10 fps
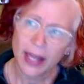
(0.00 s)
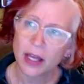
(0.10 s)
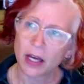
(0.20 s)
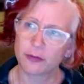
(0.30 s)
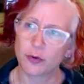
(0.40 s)

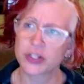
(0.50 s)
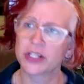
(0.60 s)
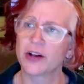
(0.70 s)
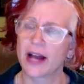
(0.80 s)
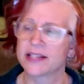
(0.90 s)
Unfortunately,
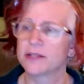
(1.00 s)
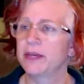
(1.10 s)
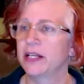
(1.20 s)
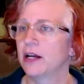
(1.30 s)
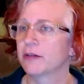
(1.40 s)
there hasn't
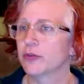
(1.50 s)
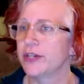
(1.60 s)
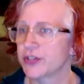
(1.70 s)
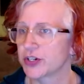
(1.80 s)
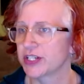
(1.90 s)
been enough
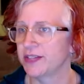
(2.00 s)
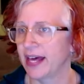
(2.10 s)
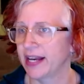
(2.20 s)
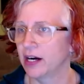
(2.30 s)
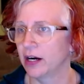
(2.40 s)
research in
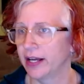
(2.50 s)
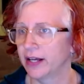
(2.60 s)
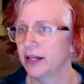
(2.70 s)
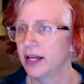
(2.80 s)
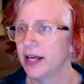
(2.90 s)
that area.
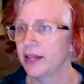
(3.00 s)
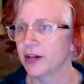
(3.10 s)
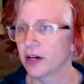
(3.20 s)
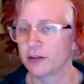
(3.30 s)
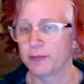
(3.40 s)

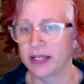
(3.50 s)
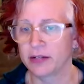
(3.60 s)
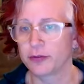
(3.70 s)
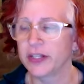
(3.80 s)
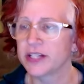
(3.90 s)
There have been
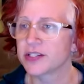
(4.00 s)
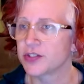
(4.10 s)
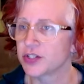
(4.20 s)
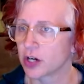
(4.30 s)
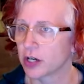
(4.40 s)
fleets and
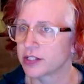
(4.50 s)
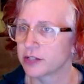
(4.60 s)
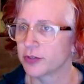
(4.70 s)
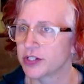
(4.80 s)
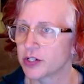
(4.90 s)
starts
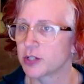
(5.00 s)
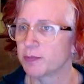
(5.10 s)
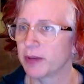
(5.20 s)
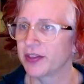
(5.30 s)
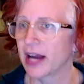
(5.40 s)
of research,
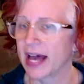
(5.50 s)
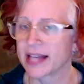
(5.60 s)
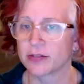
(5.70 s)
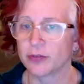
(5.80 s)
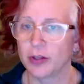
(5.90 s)
but there
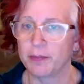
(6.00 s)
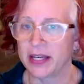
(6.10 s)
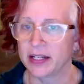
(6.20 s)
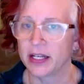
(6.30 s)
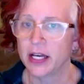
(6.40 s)
hasn't really
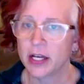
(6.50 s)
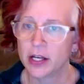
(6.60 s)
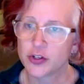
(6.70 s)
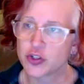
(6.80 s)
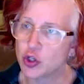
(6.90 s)
been
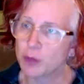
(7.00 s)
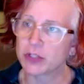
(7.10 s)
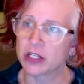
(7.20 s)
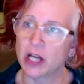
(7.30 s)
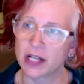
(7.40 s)
soup
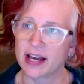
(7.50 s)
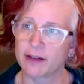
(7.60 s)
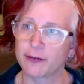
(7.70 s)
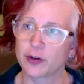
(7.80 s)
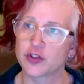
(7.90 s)
to nuts
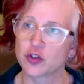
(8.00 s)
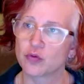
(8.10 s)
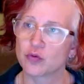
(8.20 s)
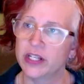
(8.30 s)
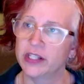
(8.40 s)
efforts to
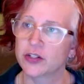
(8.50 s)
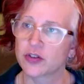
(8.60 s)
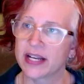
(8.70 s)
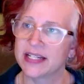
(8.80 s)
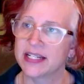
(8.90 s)
really
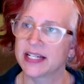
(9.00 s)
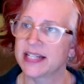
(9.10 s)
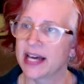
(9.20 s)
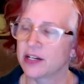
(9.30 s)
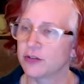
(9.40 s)
try to dig
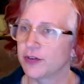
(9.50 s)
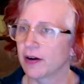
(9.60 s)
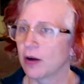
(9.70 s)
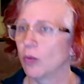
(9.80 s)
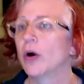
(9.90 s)
down and
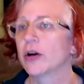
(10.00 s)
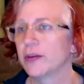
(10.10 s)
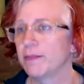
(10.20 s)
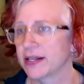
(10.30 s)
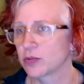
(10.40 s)
figure out what are the
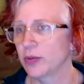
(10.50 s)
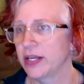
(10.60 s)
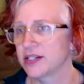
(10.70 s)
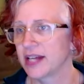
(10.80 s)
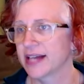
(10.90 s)
best
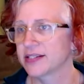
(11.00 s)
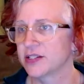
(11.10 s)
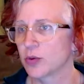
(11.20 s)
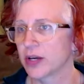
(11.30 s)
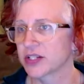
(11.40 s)
ways to ask these
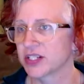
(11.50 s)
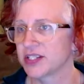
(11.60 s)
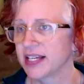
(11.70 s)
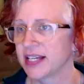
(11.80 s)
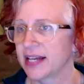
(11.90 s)
questions
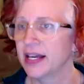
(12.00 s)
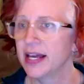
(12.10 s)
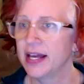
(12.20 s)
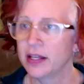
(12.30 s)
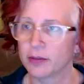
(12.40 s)
to get
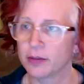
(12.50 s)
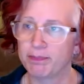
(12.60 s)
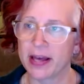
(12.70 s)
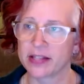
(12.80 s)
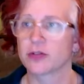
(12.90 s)
the
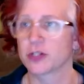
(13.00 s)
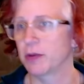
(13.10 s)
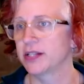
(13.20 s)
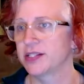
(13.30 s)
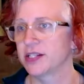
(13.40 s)
best
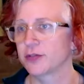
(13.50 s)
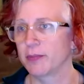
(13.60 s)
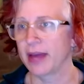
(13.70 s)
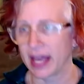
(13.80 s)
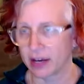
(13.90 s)
responses
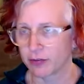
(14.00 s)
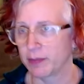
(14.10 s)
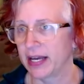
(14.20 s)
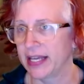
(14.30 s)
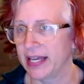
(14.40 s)
from
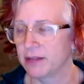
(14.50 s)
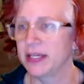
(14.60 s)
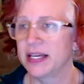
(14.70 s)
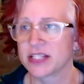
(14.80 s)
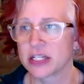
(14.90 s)
everybody and
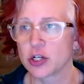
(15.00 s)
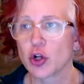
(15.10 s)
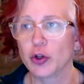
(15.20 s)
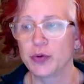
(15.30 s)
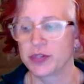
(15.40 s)
be as
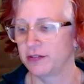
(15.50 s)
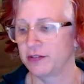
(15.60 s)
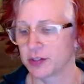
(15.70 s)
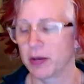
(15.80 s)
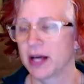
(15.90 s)
inclusive
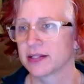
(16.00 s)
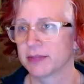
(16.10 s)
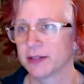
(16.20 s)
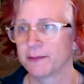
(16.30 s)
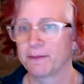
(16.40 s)
as
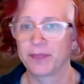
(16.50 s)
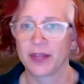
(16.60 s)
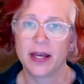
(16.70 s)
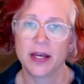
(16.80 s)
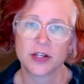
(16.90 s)
possible.
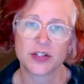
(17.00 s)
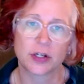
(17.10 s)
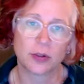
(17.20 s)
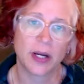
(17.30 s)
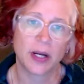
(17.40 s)

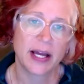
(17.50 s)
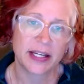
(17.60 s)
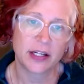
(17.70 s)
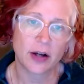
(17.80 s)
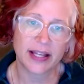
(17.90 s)
So
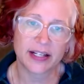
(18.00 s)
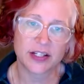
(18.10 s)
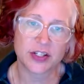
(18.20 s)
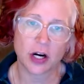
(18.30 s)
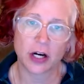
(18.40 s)
you know, I like to
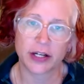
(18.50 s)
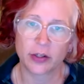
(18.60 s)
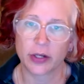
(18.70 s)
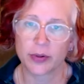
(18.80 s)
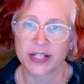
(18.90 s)
start, you know,
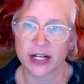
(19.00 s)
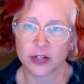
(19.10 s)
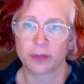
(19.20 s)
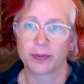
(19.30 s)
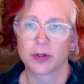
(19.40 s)
are you a
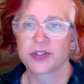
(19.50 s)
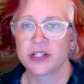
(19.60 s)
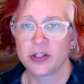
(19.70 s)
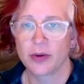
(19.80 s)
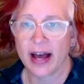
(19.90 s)
sexual
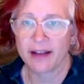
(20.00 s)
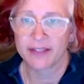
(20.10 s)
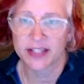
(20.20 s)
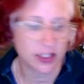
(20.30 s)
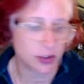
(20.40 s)
person? Do you have a
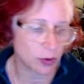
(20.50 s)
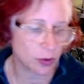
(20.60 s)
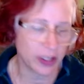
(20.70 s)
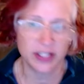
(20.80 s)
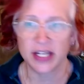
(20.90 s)
sexual
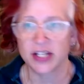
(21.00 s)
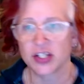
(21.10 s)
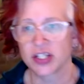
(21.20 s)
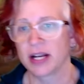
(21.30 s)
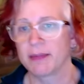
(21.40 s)

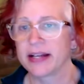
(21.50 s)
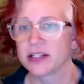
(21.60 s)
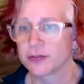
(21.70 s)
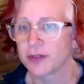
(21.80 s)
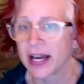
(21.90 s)
orientation? I might
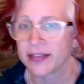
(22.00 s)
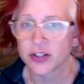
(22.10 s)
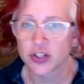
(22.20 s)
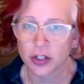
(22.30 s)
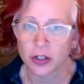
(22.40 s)
define the
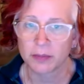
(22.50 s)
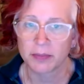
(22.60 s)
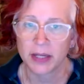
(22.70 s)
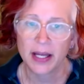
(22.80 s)
term.